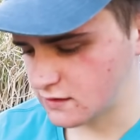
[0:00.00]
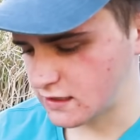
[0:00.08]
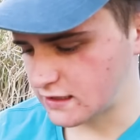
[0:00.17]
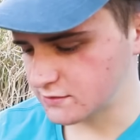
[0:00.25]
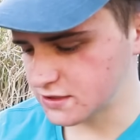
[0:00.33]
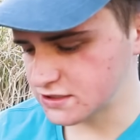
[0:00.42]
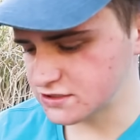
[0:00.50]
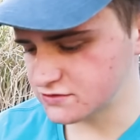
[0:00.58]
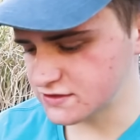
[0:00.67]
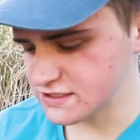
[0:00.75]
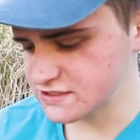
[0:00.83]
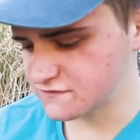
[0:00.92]
I'm going to
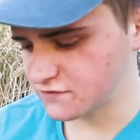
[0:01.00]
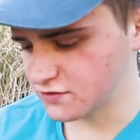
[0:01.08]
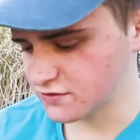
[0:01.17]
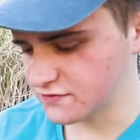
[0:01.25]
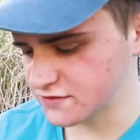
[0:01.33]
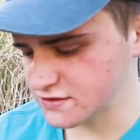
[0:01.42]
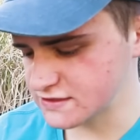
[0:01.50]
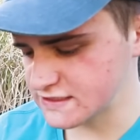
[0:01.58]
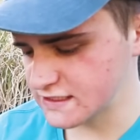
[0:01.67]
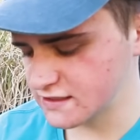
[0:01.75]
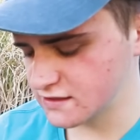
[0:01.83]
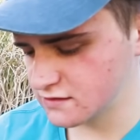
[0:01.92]
do this for
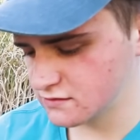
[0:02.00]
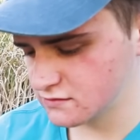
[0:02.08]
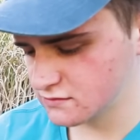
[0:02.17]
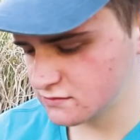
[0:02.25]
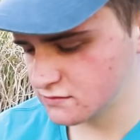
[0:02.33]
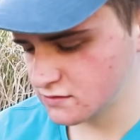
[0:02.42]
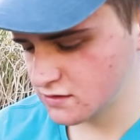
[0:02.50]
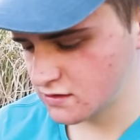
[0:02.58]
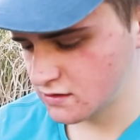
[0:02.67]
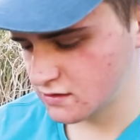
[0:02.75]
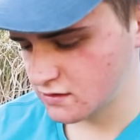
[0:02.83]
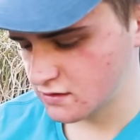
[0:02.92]
Thursday
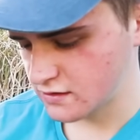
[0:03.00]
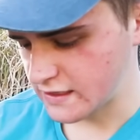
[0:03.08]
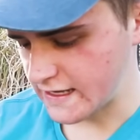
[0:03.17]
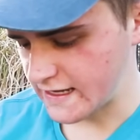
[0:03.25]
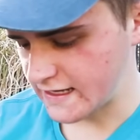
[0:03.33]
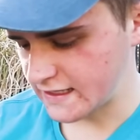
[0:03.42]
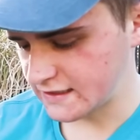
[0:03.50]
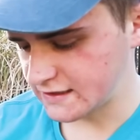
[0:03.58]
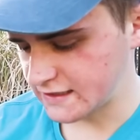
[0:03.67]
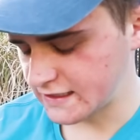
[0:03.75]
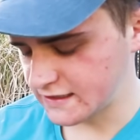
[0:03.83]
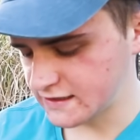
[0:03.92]
at
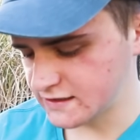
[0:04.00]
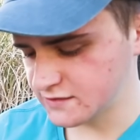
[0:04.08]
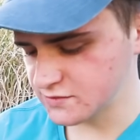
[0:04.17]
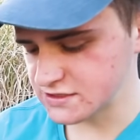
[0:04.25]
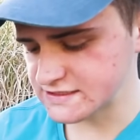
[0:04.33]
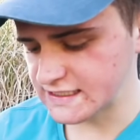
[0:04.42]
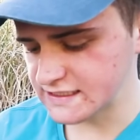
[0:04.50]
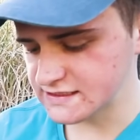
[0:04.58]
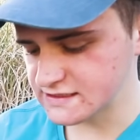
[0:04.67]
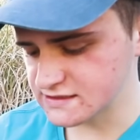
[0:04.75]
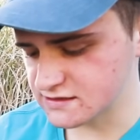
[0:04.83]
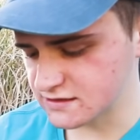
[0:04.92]
9 a.m. There's
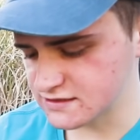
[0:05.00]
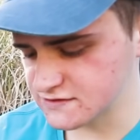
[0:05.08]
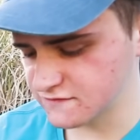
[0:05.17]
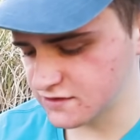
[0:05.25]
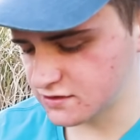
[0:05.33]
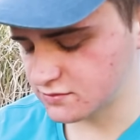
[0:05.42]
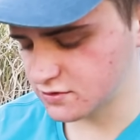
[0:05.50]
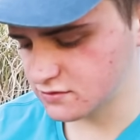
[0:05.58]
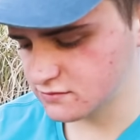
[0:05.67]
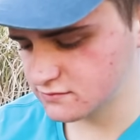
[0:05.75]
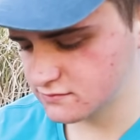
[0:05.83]
19 slots available.